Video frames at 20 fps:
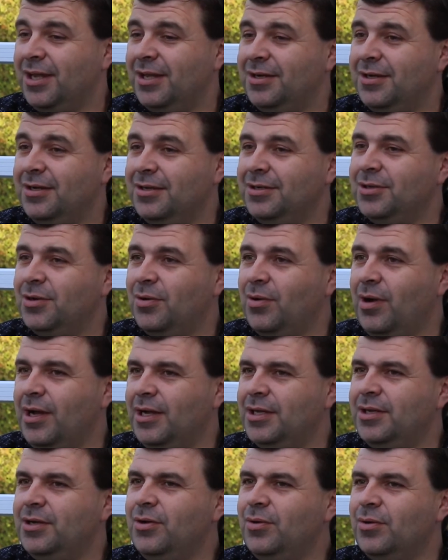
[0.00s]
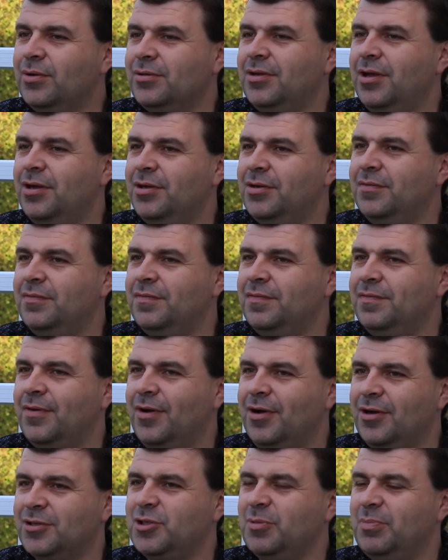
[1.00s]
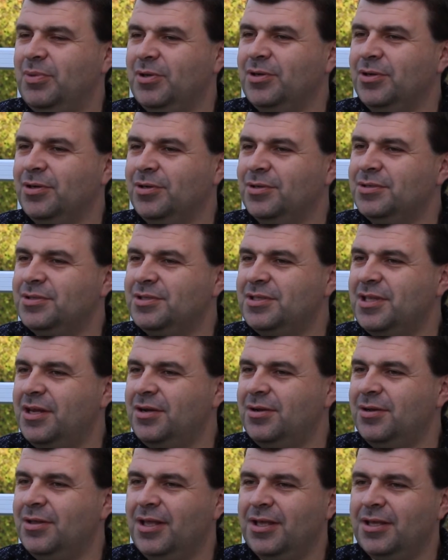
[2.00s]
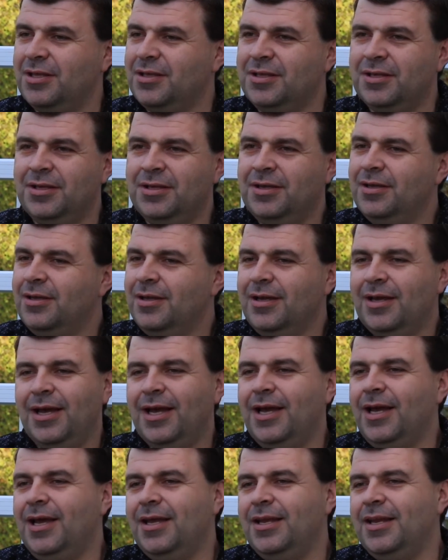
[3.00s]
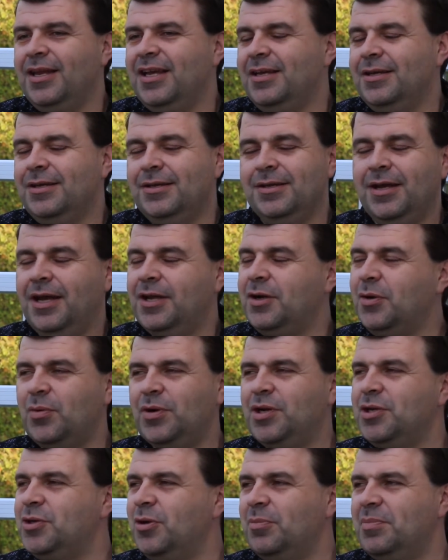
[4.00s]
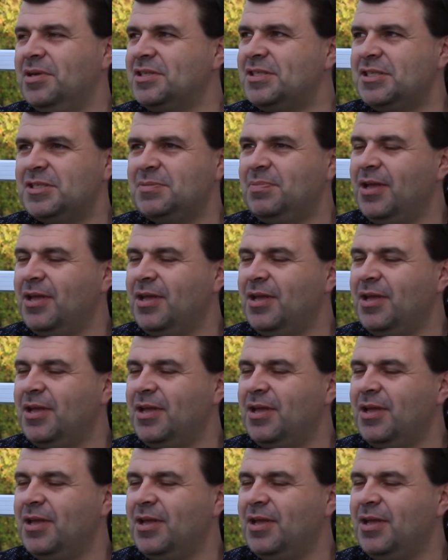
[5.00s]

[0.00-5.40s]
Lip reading: And, you know, I know a lot of entrepreneurs that are like, I don't want to do a business